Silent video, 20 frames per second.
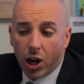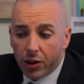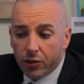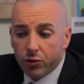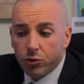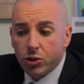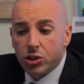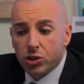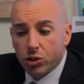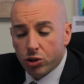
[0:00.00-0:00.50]
a lot
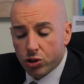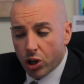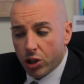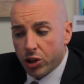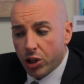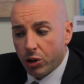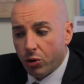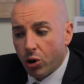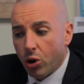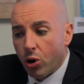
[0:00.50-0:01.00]
of research
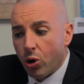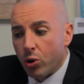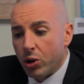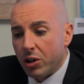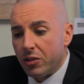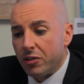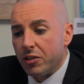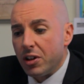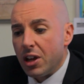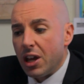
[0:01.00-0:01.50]
on their
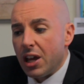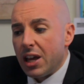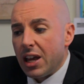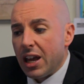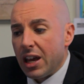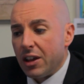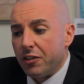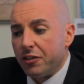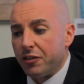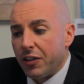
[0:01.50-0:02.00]
own and,
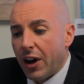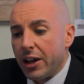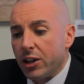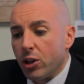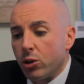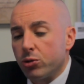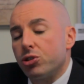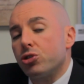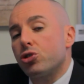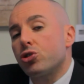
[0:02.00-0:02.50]
and
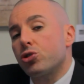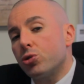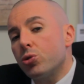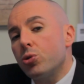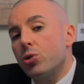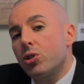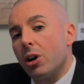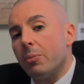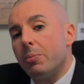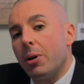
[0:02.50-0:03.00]
find out the
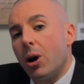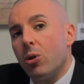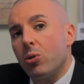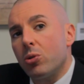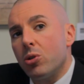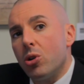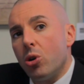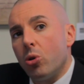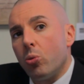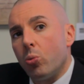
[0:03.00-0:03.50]
truth
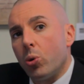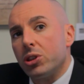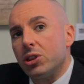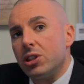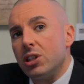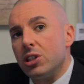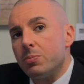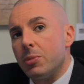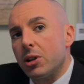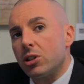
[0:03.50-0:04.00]
about
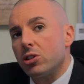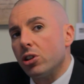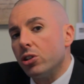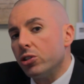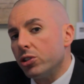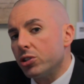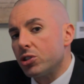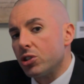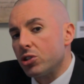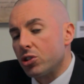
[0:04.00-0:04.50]
what these mental
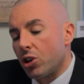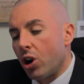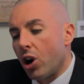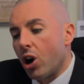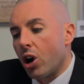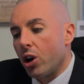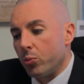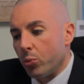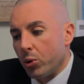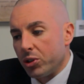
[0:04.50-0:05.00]
illnesses
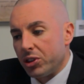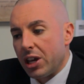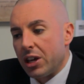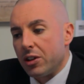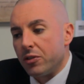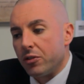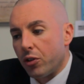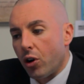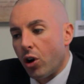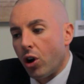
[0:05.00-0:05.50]
are and what
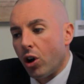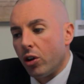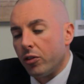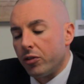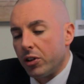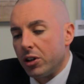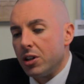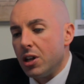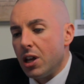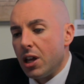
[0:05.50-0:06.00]
they
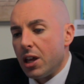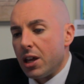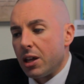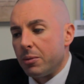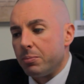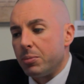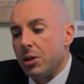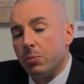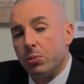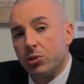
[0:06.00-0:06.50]
involve and,
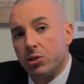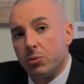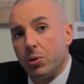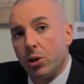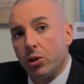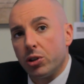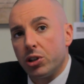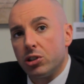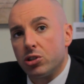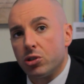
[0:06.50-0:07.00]
and people's
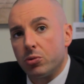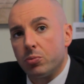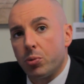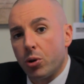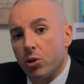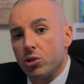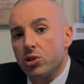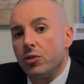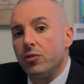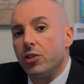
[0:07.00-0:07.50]
ability to
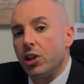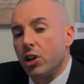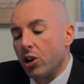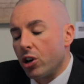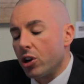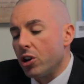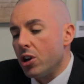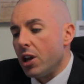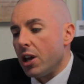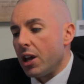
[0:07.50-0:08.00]

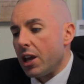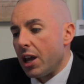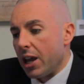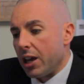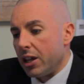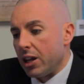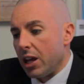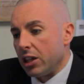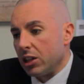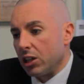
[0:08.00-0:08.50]
persevere
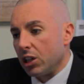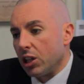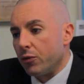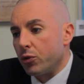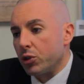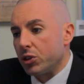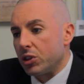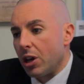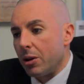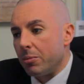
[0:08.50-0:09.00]
and, and
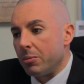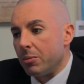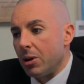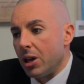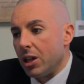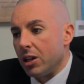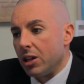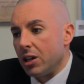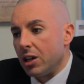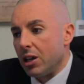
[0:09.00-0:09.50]
live with
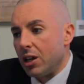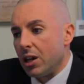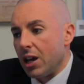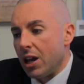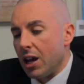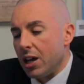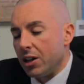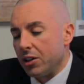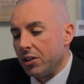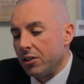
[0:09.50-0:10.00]
them in a,
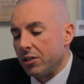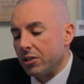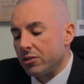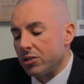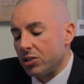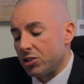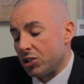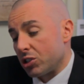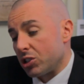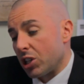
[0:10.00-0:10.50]
in a
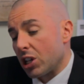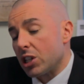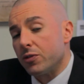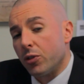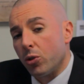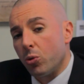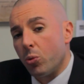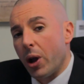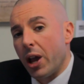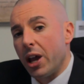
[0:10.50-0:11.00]

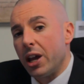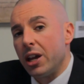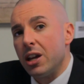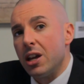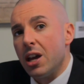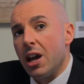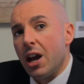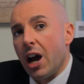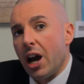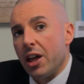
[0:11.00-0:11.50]
successful
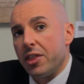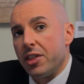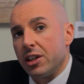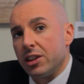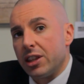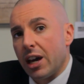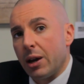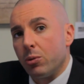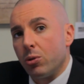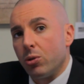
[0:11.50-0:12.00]
way, I
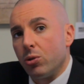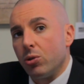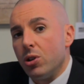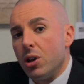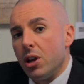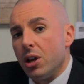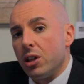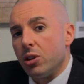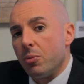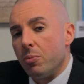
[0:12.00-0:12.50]
think that
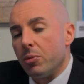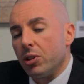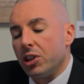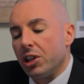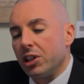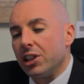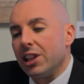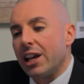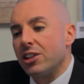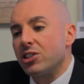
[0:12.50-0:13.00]
will, the,
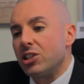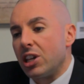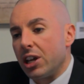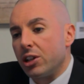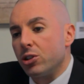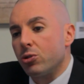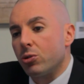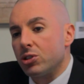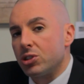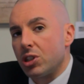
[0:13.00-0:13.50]
the less
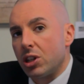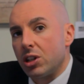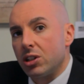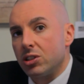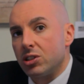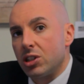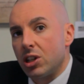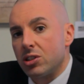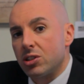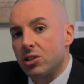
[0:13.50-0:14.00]
ignorance that
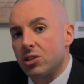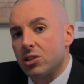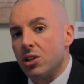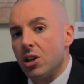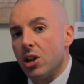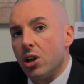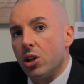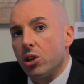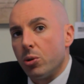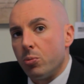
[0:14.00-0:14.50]

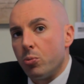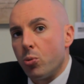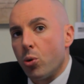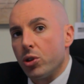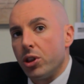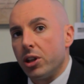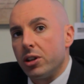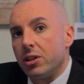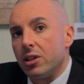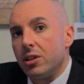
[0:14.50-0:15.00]
exists, the
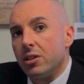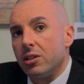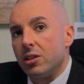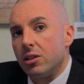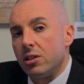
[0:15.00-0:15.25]
more that